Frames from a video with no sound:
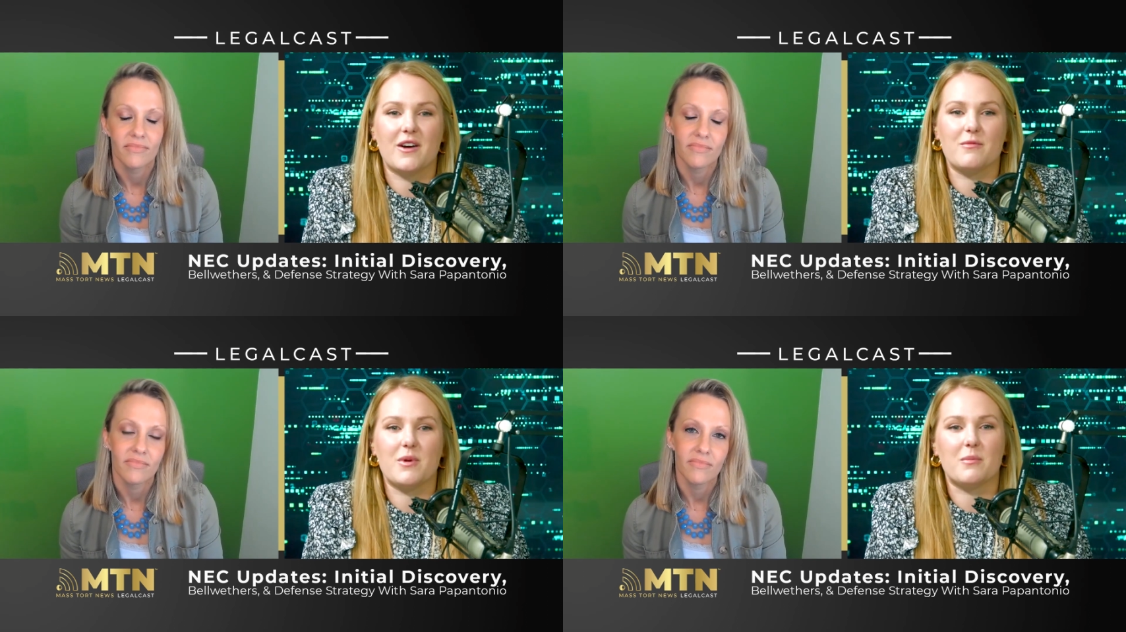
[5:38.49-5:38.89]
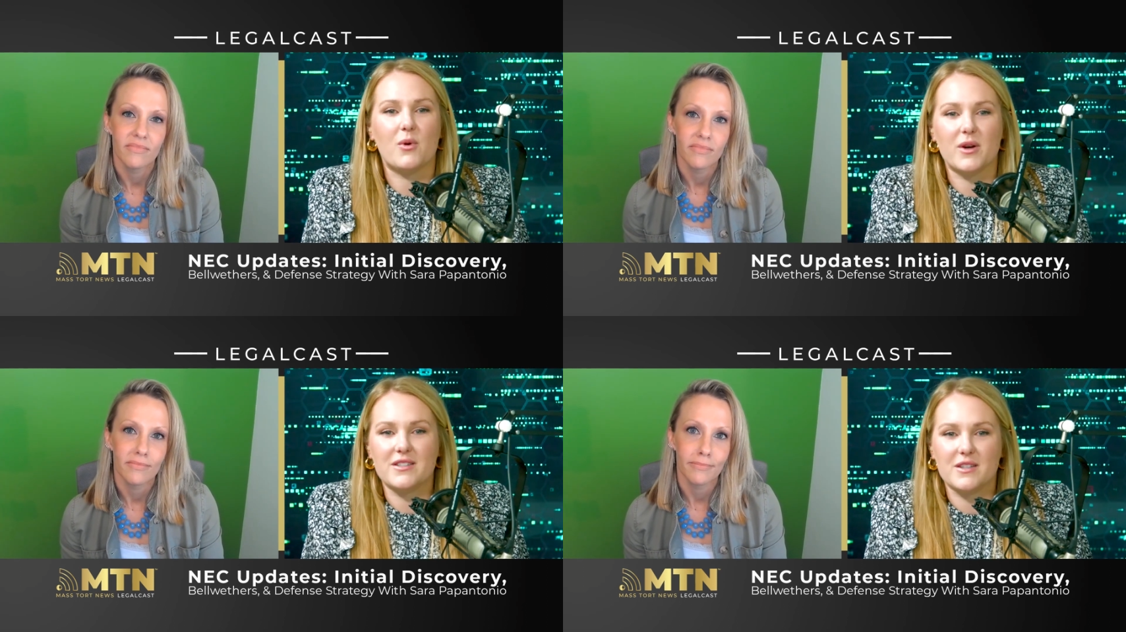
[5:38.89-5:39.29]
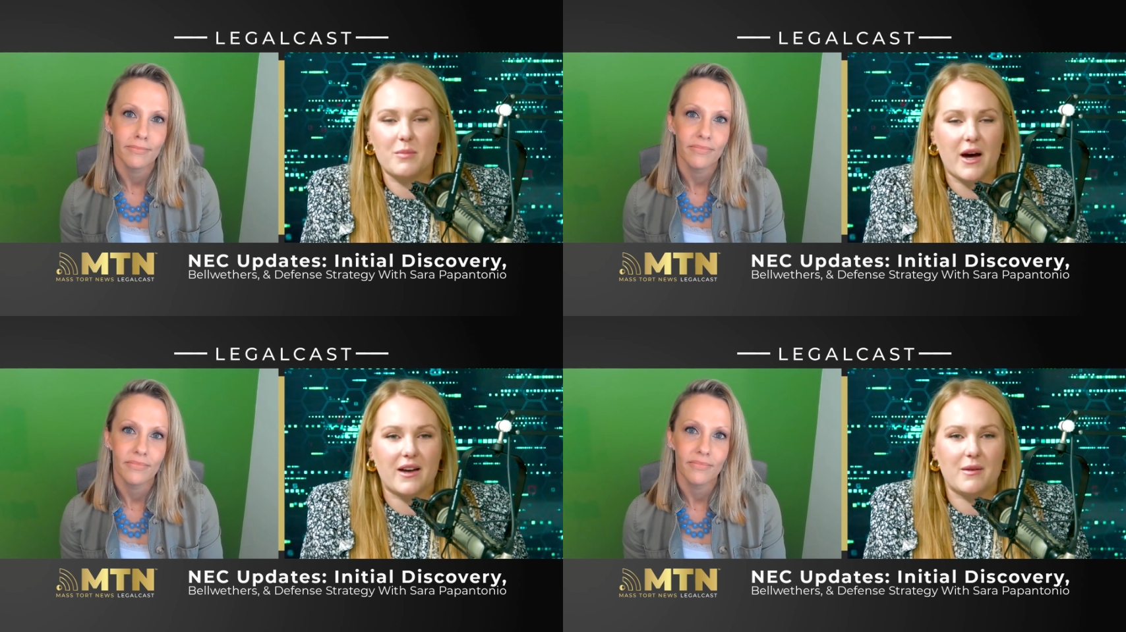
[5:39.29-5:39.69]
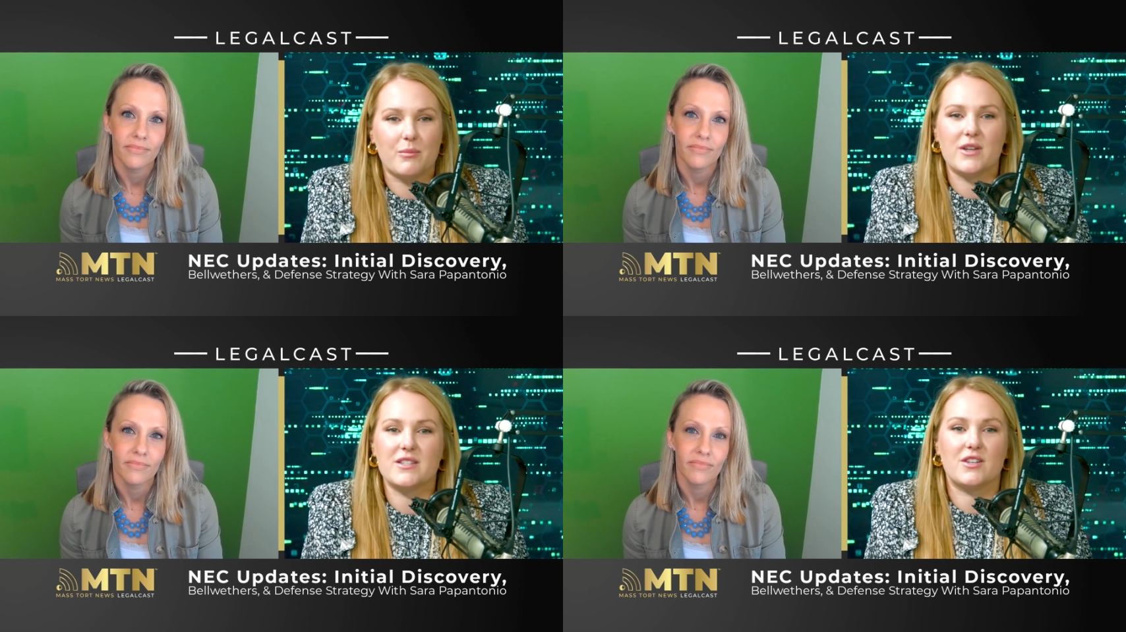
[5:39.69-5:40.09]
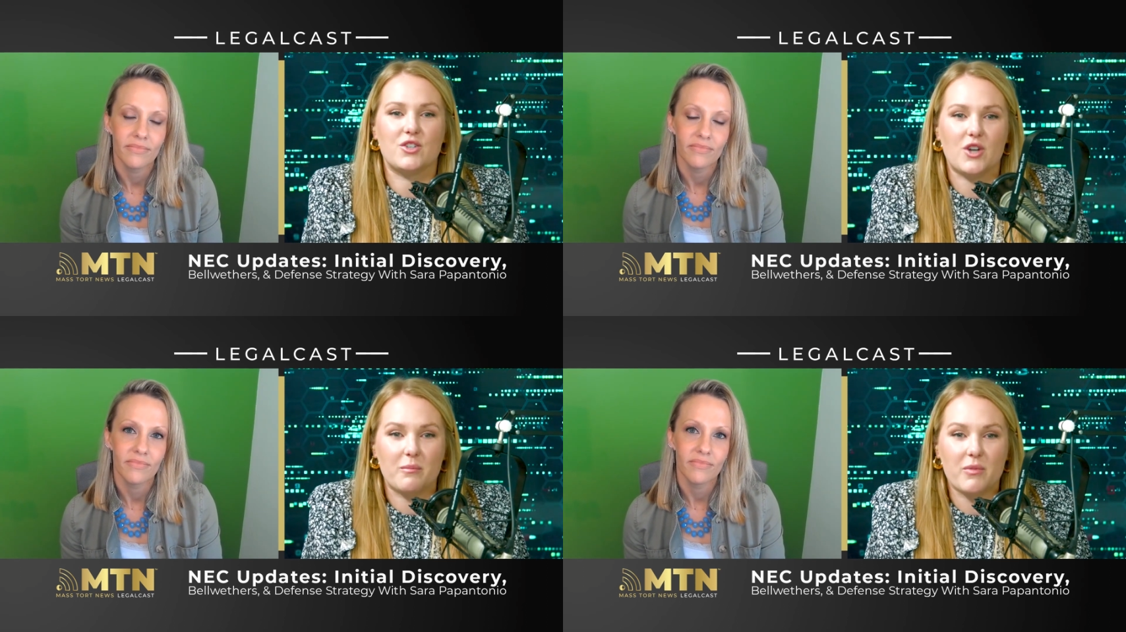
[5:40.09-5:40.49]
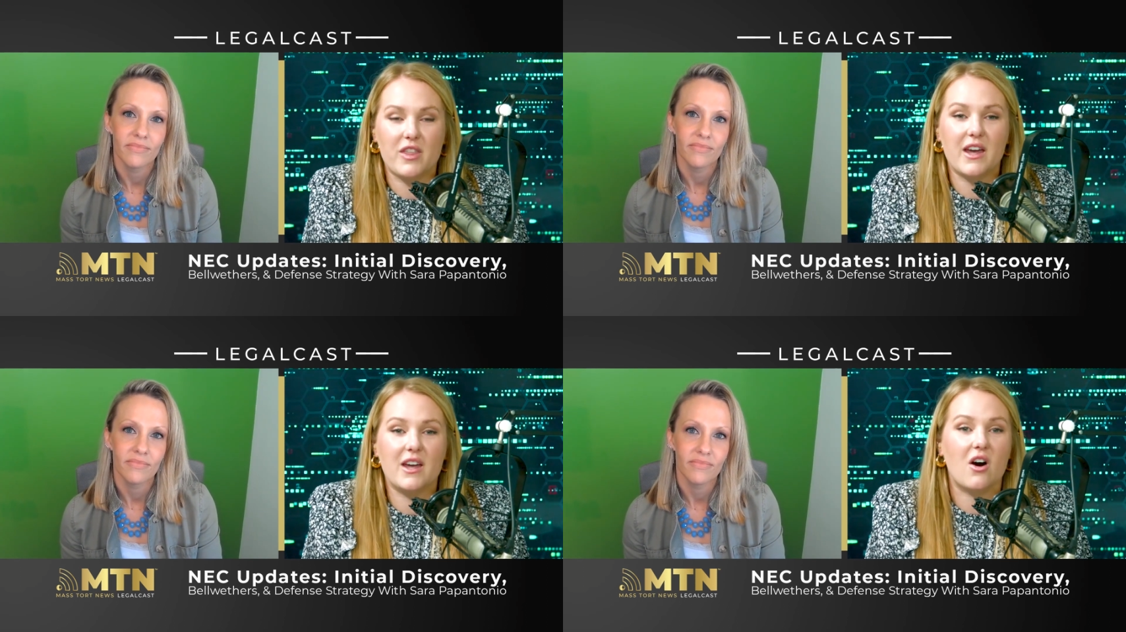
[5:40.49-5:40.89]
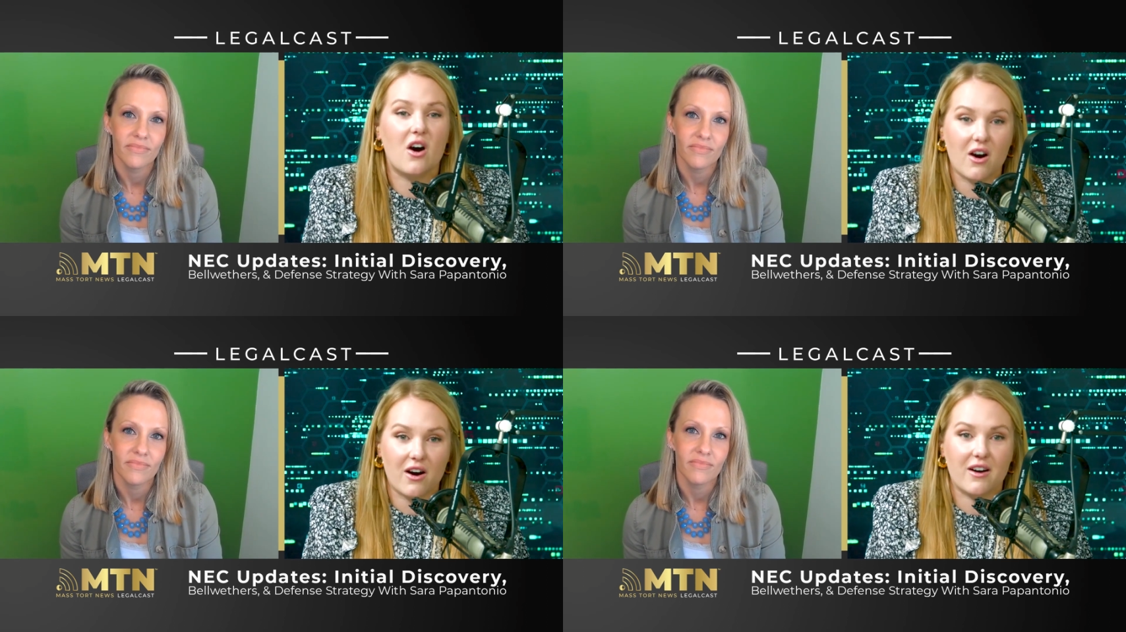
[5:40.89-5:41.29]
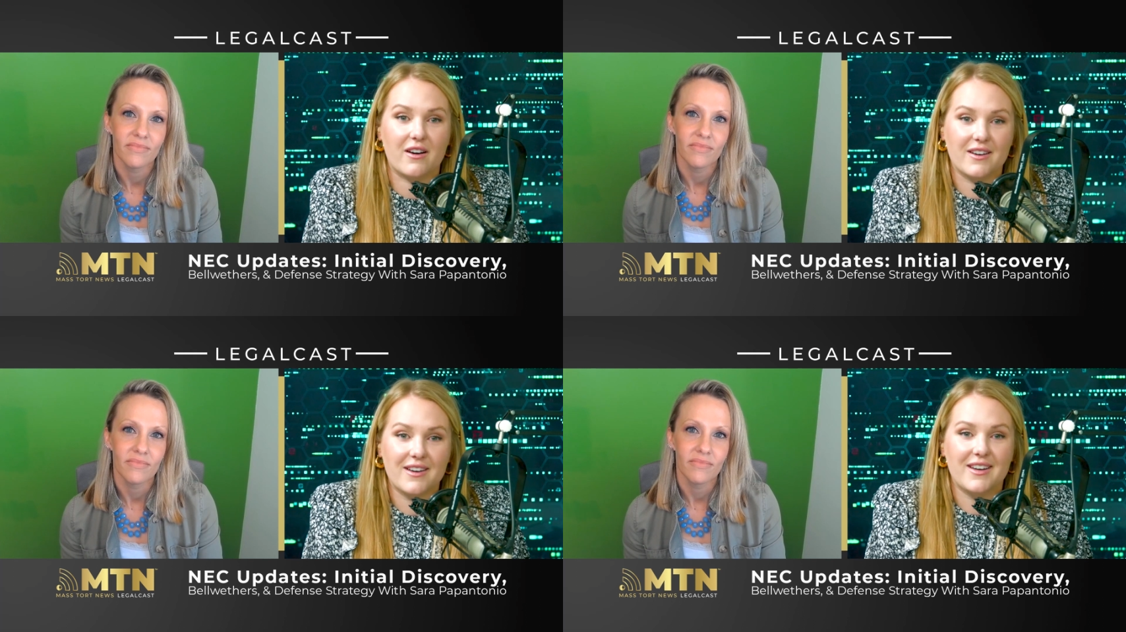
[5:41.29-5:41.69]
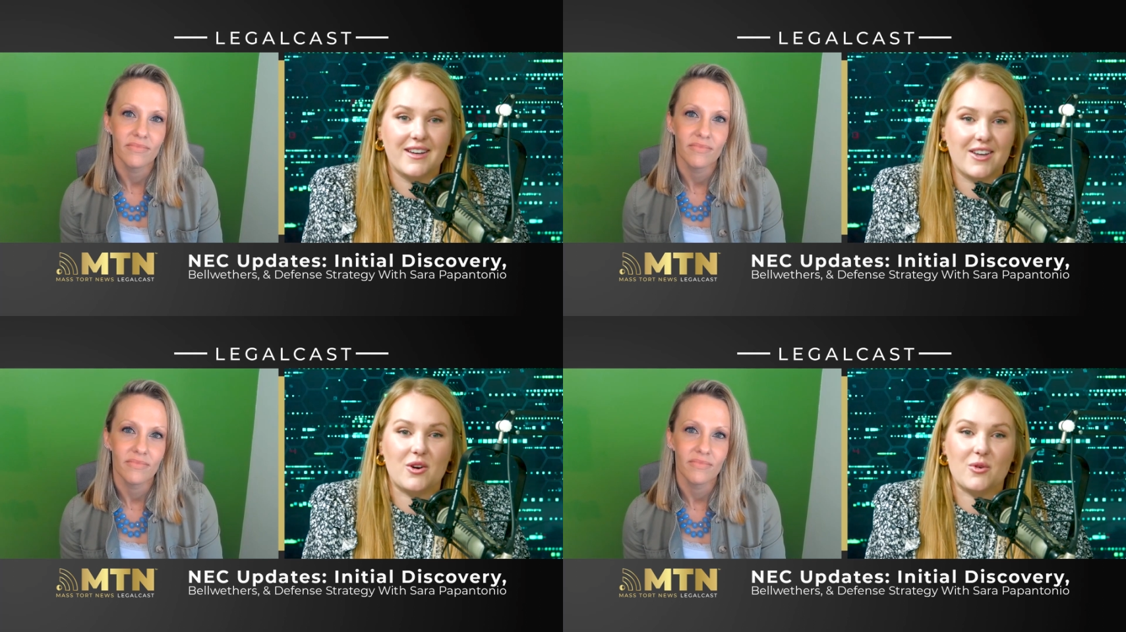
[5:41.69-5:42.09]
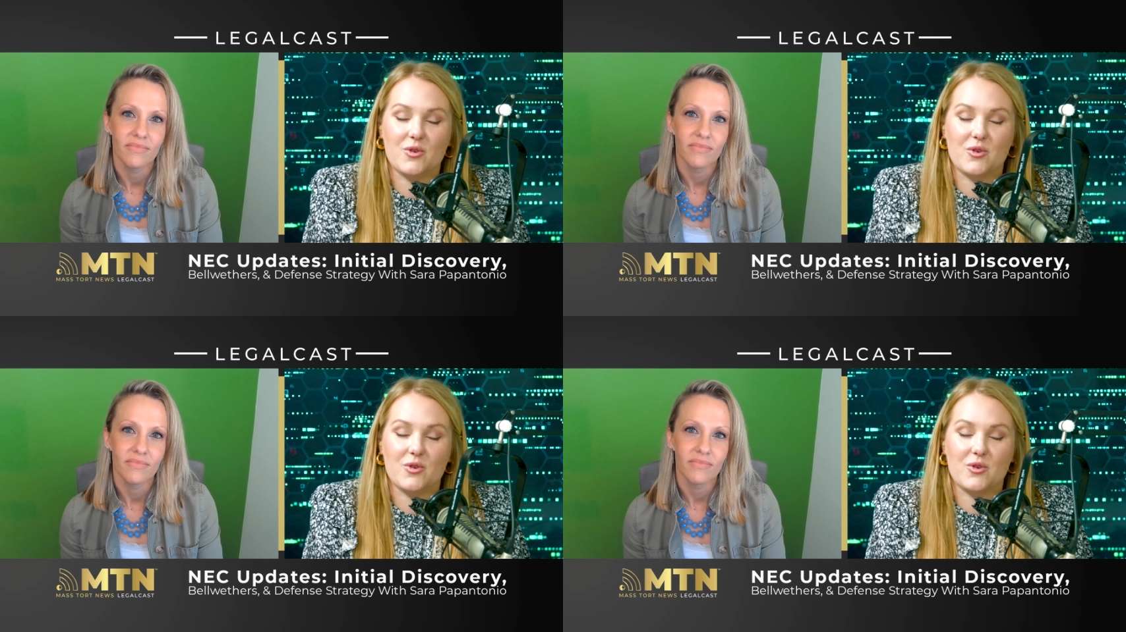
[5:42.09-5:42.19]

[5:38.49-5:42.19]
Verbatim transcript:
Speaker 1: have been appointed by President Trump. They are, you know,